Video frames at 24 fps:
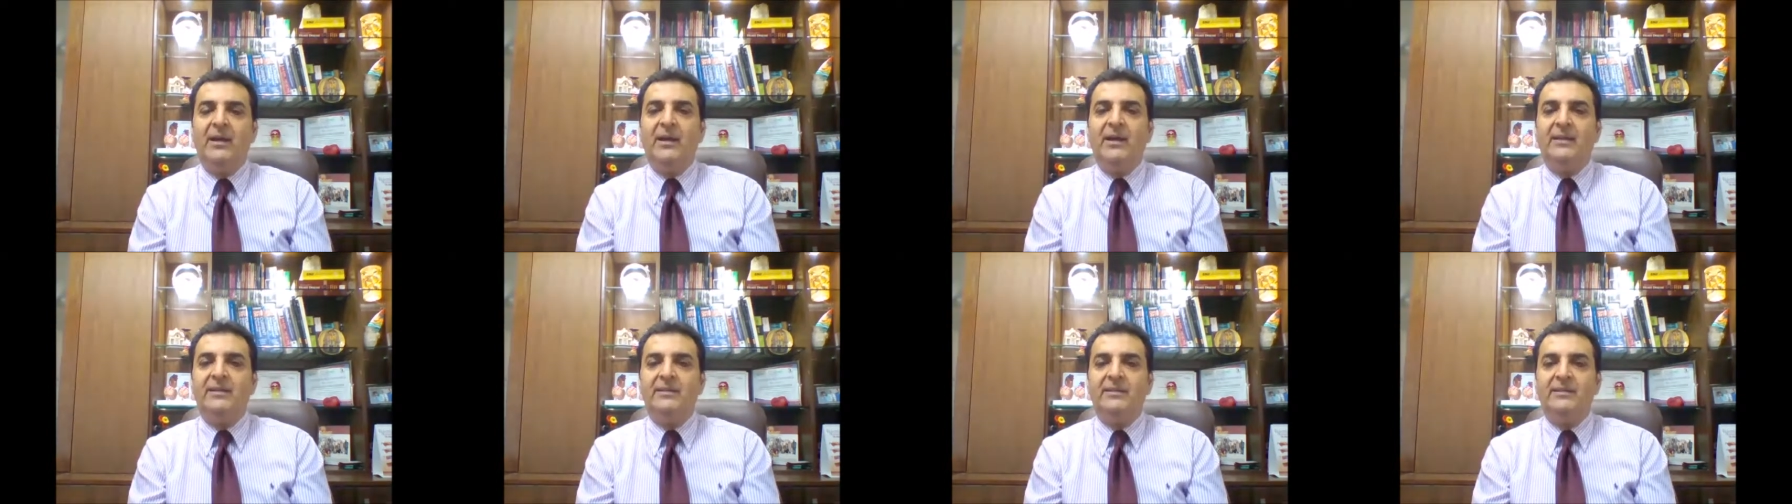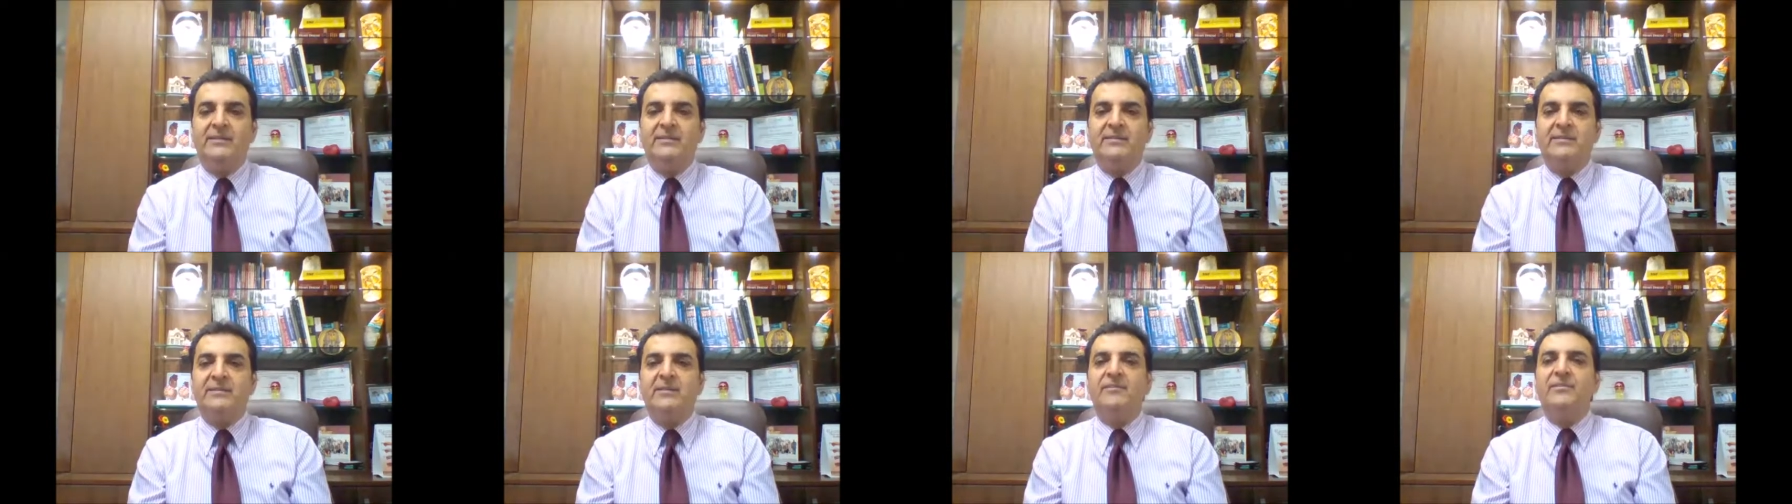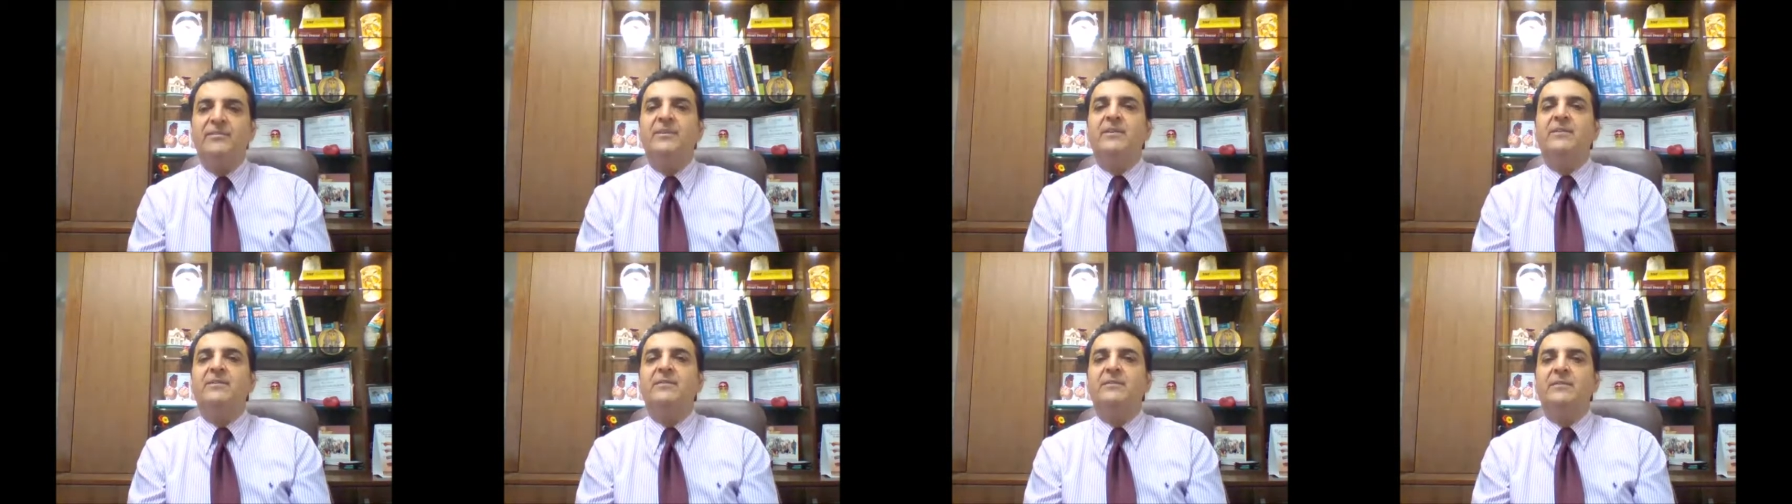And there's a
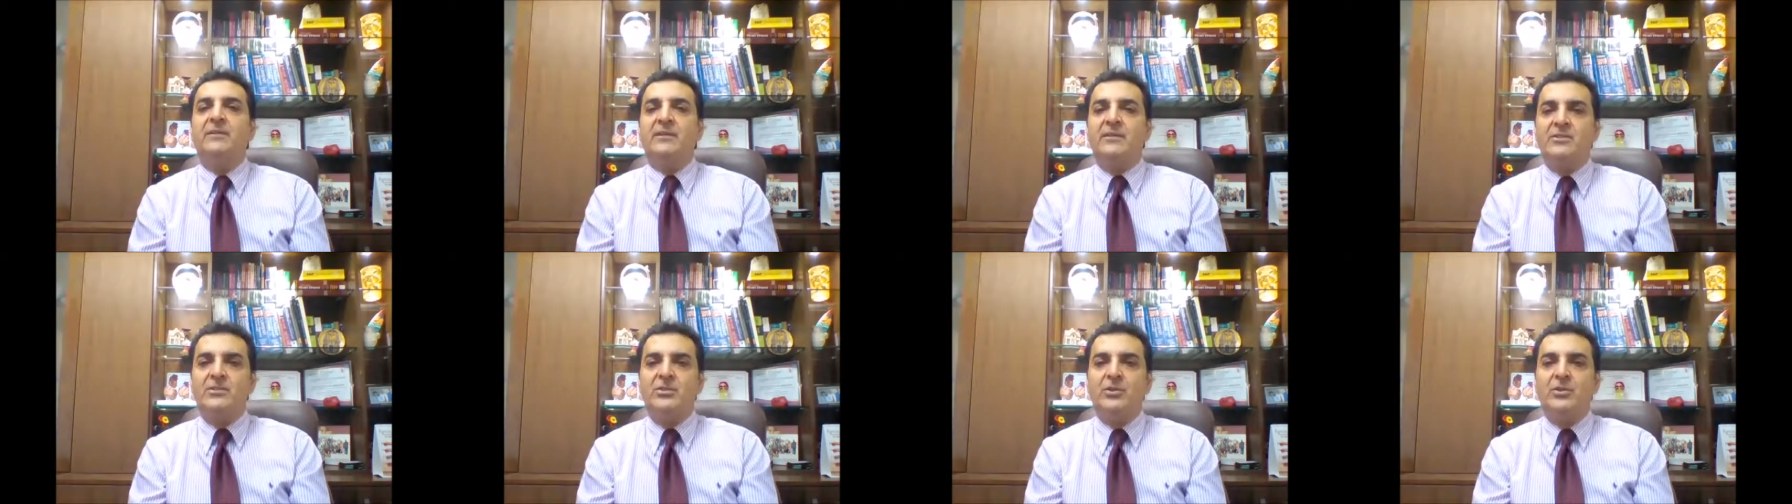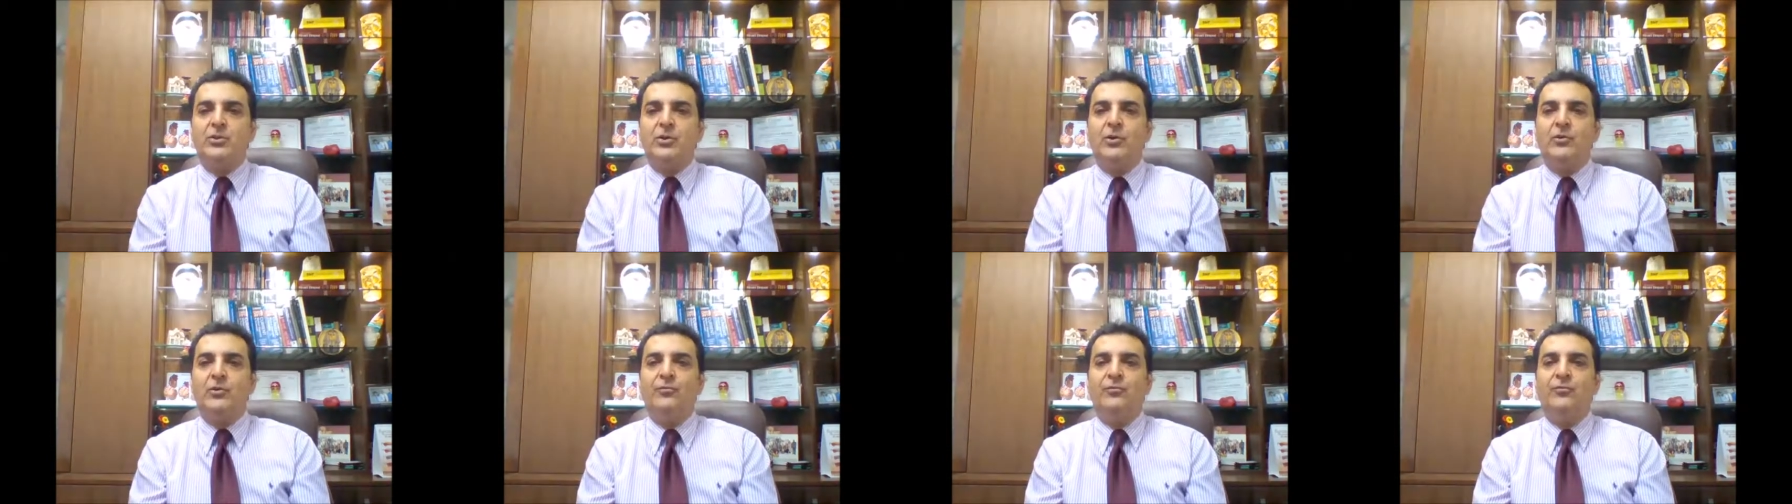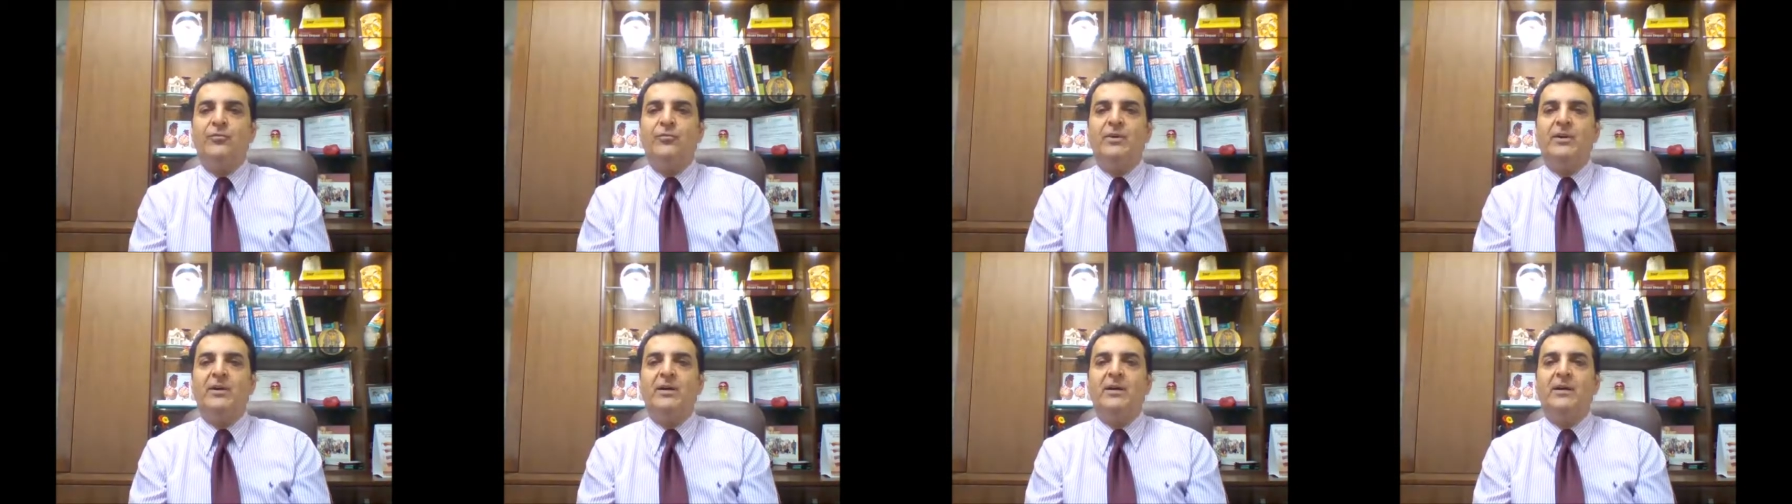definite reduction of
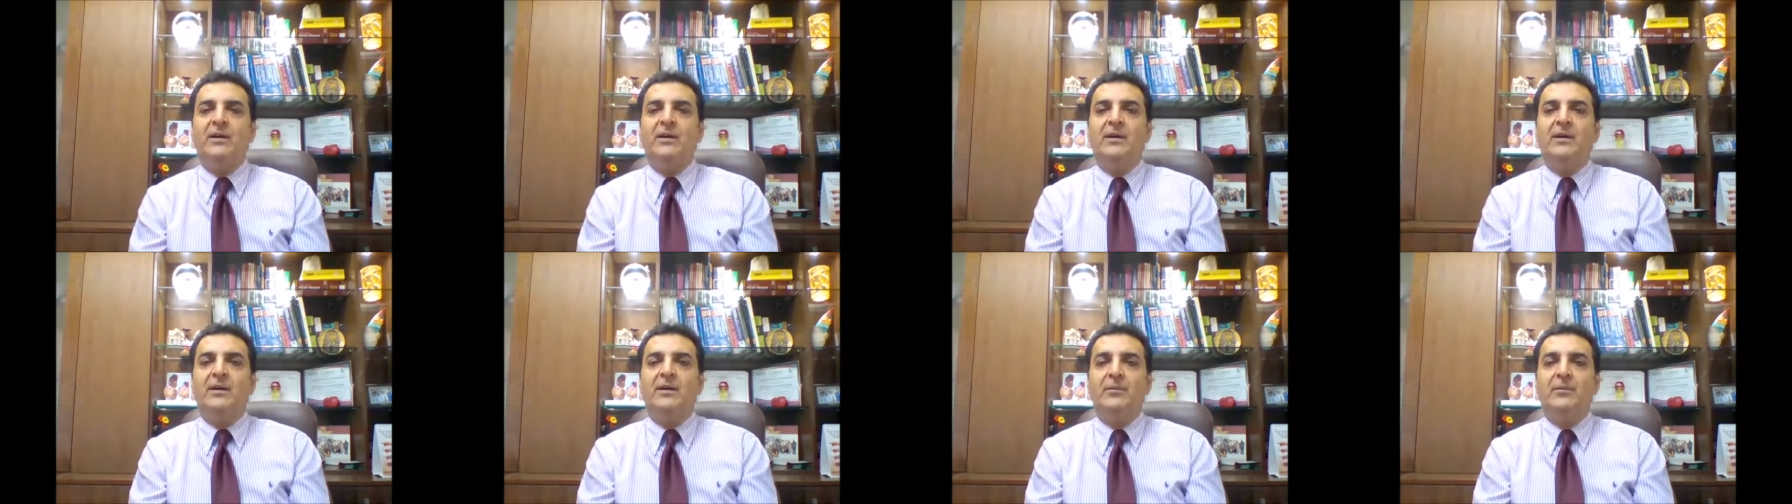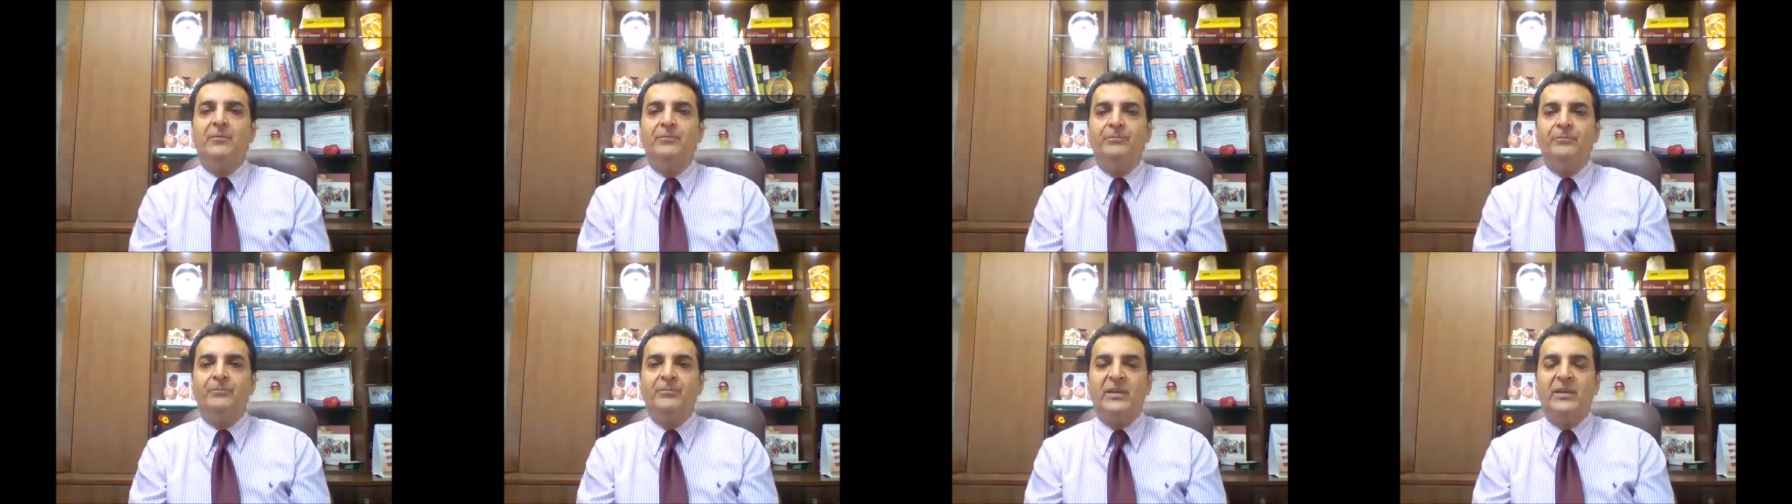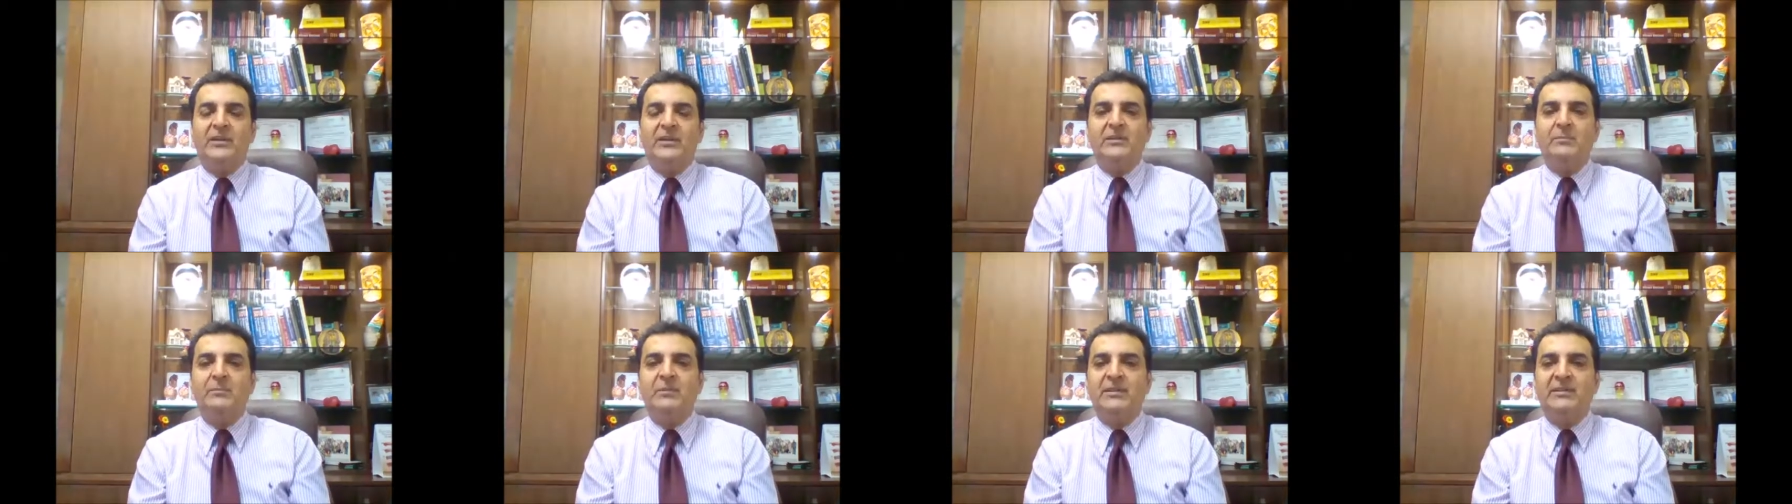
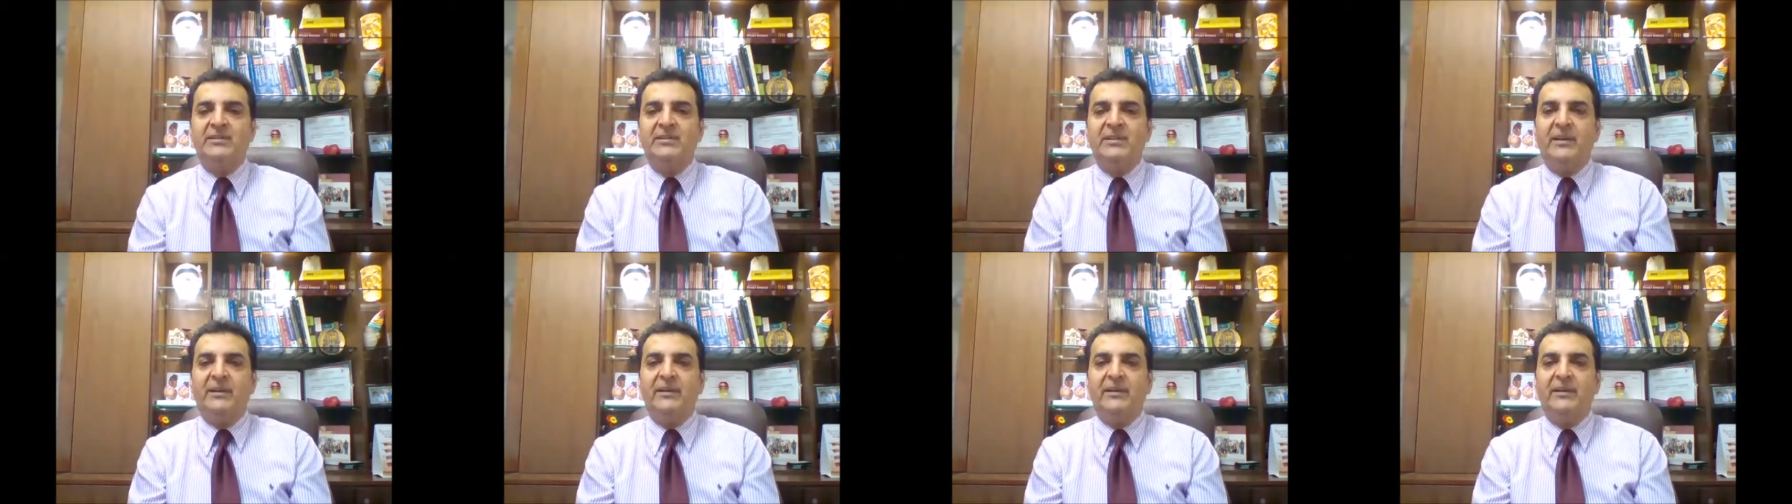intimal